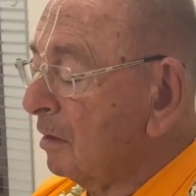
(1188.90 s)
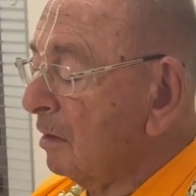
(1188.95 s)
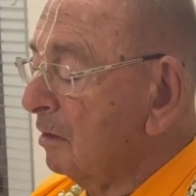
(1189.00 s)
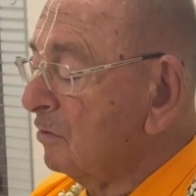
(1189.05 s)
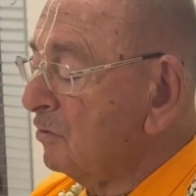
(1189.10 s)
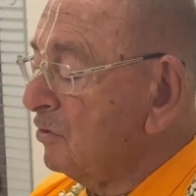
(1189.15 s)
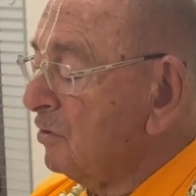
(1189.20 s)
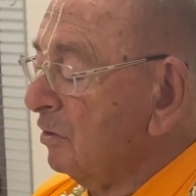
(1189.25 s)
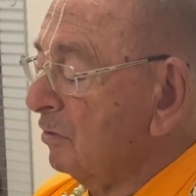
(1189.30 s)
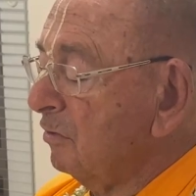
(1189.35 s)

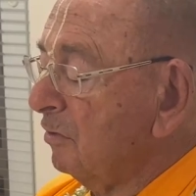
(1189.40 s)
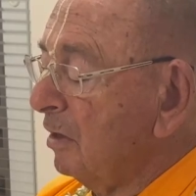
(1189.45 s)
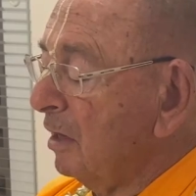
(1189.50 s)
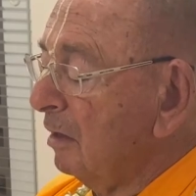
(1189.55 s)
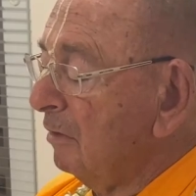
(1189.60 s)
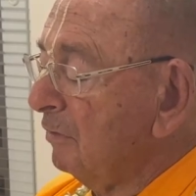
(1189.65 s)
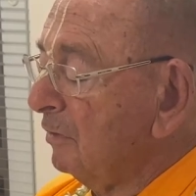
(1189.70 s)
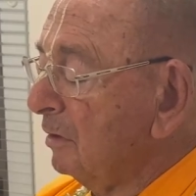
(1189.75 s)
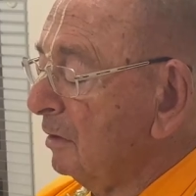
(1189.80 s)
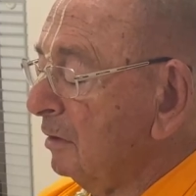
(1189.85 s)

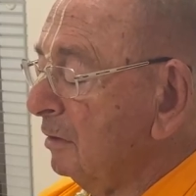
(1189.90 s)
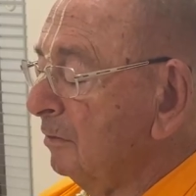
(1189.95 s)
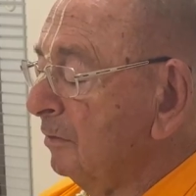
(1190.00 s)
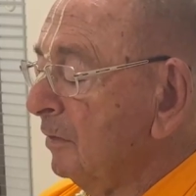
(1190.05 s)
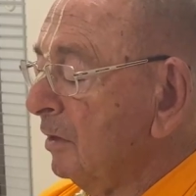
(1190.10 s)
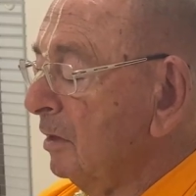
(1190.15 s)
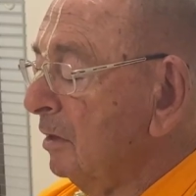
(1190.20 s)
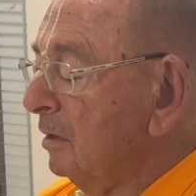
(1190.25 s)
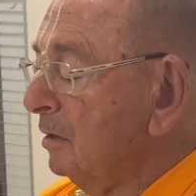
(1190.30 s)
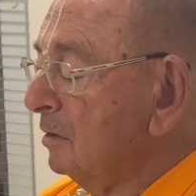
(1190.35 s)
Chandravali,
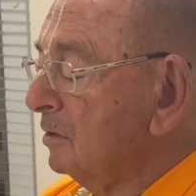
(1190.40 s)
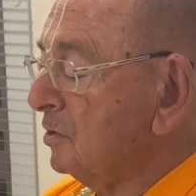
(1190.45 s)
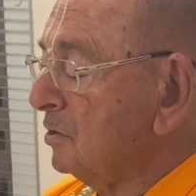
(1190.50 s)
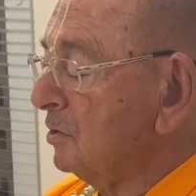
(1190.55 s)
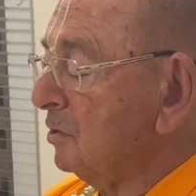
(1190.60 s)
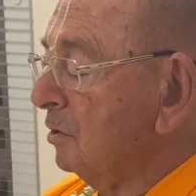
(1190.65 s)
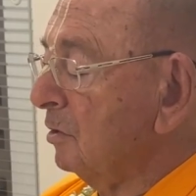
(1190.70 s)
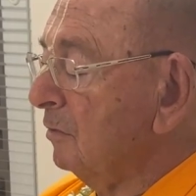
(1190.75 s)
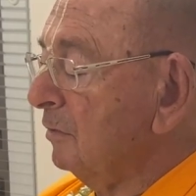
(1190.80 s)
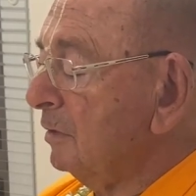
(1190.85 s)

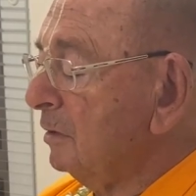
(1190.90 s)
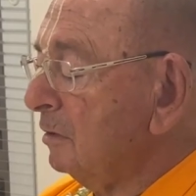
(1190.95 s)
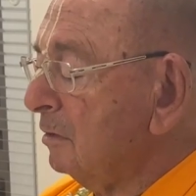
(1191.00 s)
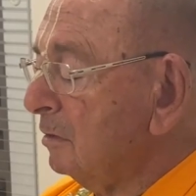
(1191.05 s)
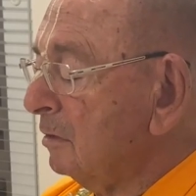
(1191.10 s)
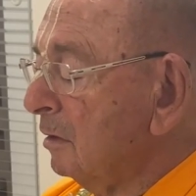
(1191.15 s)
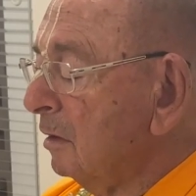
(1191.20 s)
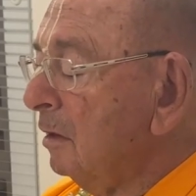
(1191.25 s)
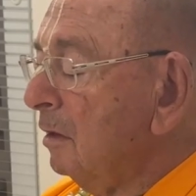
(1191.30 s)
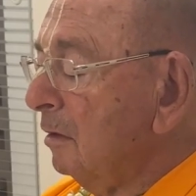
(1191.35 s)
servant,
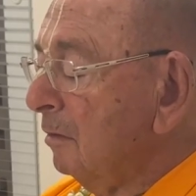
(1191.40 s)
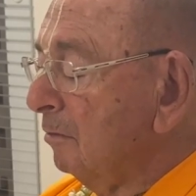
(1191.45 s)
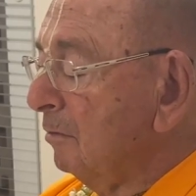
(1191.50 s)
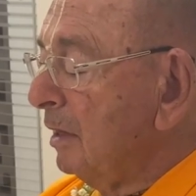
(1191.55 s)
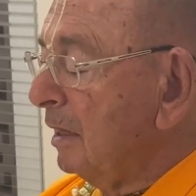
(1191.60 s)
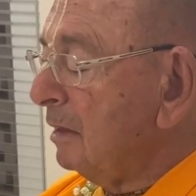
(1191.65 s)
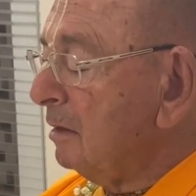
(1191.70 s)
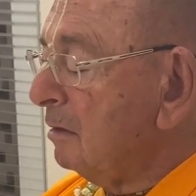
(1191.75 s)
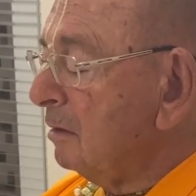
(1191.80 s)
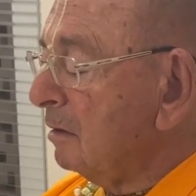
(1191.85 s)

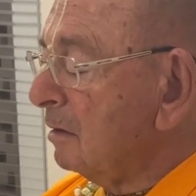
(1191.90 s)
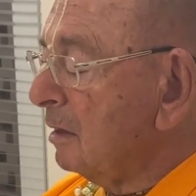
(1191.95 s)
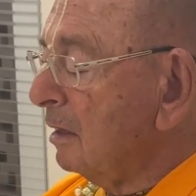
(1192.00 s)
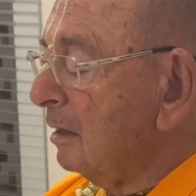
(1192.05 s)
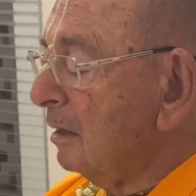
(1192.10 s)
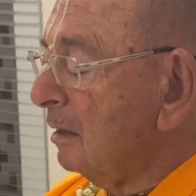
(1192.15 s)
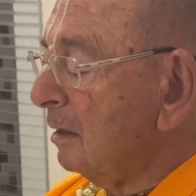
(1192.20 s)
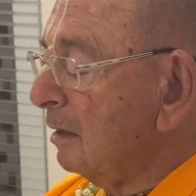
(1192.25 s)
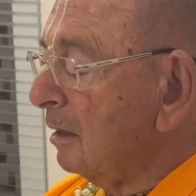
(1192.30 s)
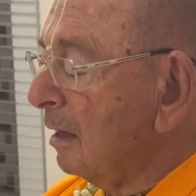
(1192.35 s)
make the
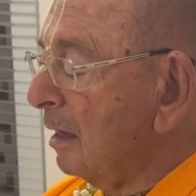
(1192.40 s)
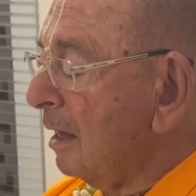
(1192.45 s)
king